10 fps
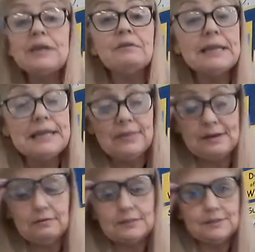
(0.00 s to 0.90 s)
don't need
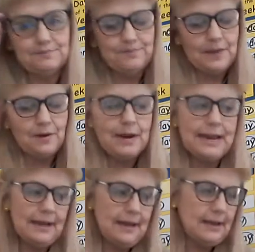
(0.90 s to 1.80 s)
those. All right.
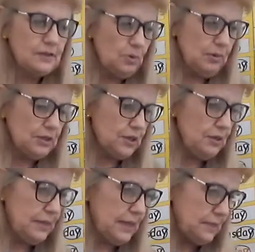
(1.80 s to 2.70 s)
So I want you to
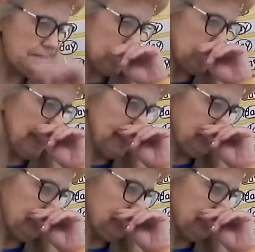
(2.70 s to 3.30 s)
think about that.